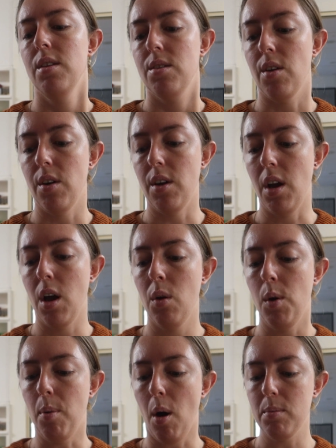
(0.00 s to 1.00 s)
So
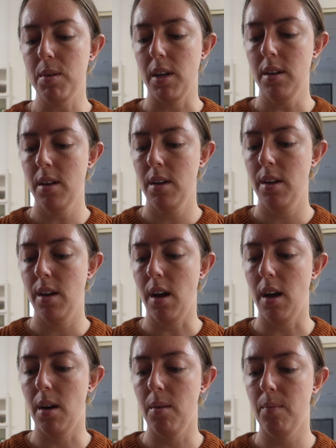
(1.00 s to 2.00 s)
we popped in,
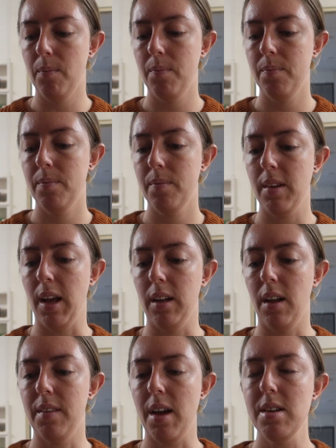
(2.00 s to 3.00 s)
and
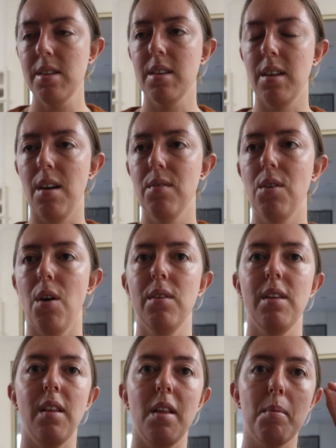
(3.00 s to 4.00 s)
like they just love going
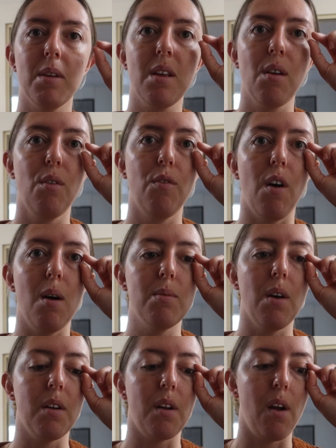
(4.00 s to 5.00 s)
there. They must get good vibes
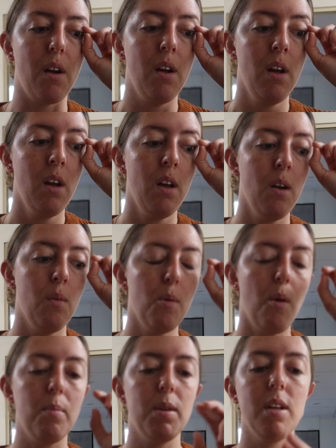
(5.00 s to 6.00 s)
there, I don't know. We
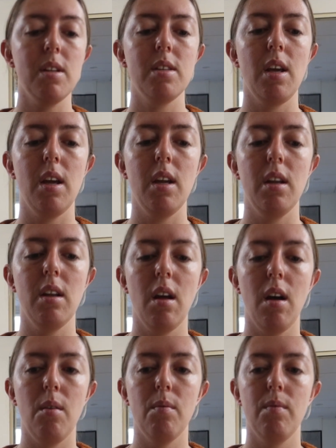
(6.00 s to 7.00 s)
popped in and seen,
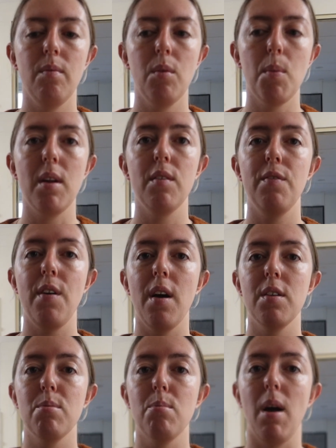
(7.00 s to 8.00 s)
we went and
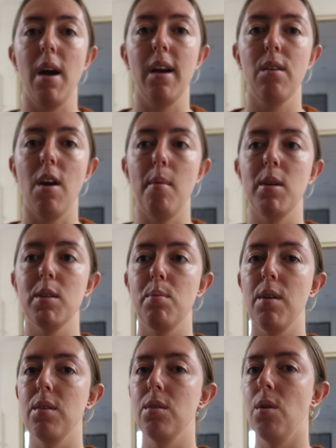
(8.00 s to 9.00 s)
found my grandma's
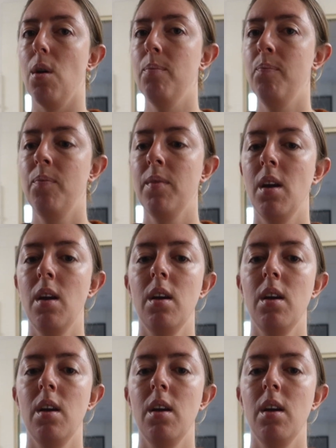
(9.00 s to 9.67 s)
brother Tom.